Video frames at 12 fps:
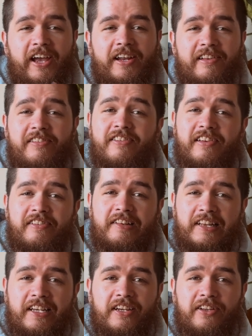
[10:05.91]
and it says
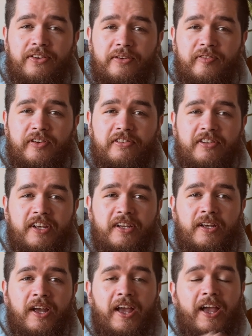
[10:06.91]
Lincoln University,